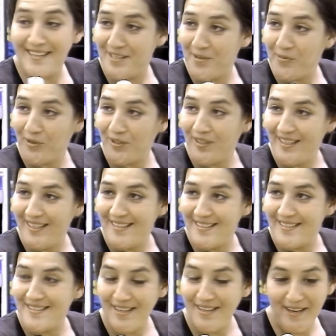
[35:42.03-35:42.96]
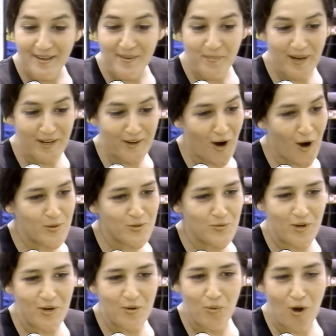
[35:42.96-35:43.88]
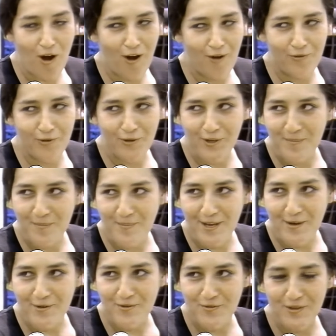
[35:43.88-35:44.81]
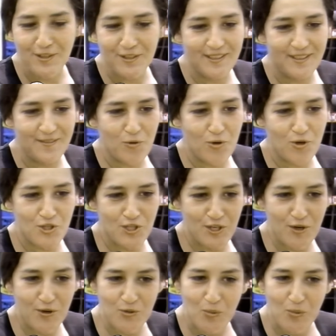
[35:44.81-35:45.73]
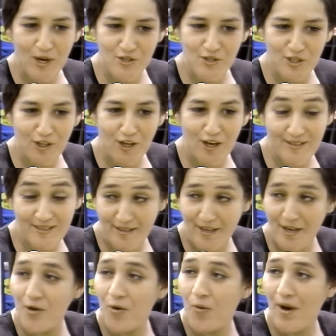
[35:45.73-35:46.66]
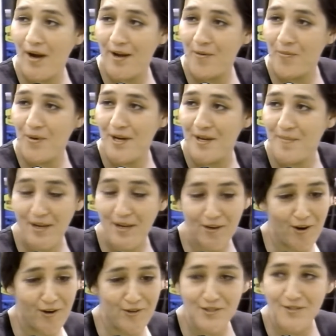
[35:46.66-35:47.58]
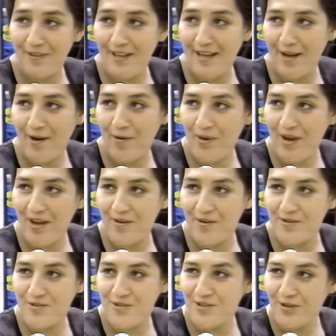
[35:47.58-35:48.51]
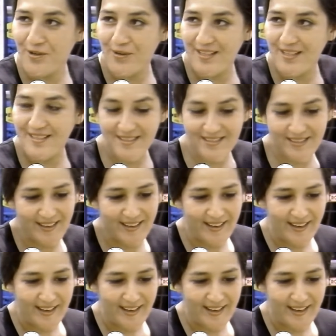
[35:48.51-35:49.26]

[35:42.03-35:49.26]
Yes, it really is. Uh, my car was running awful good at Bakersfield, and of course she knows why she lost, and I know why I won. My car just flat out ran hers. You know, that's.